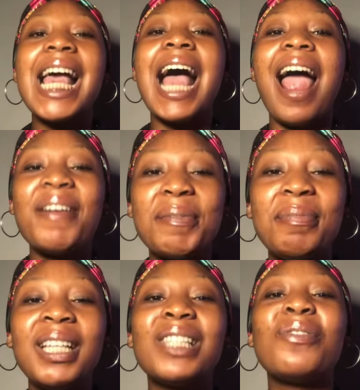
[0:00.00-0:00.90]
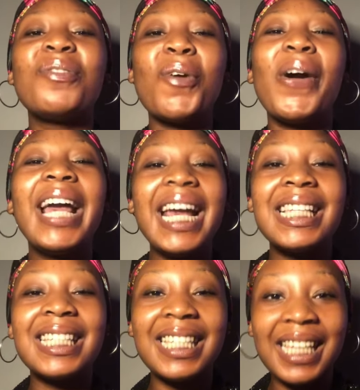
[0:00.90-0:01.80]
I repeat, for
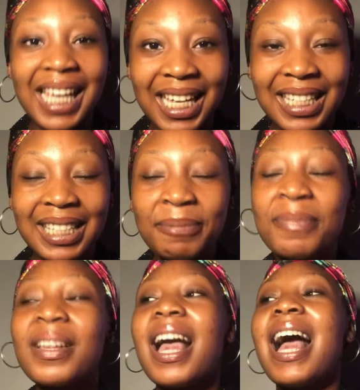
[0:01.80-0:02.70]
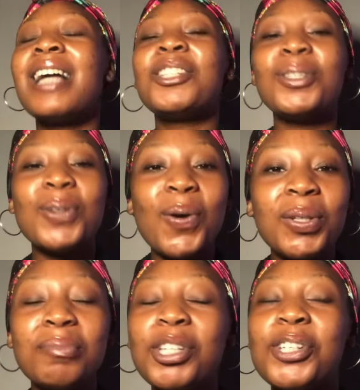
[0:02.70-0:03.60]
8 years. And she
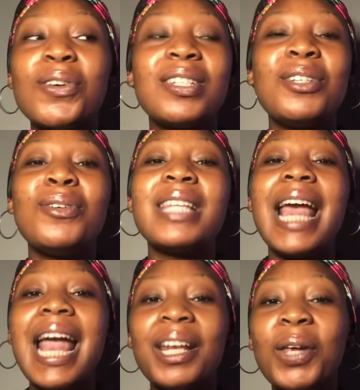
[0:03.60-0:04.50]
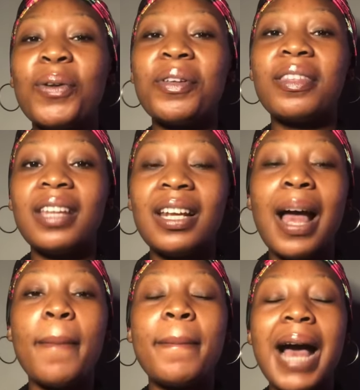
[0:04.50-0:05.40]
told me she doesn't use any other thing
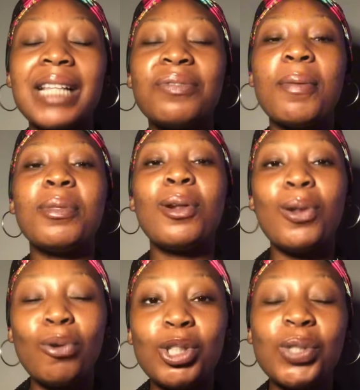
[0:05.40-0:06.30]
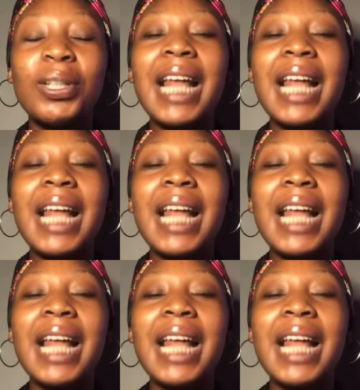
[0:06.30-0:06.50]
apart from the lotion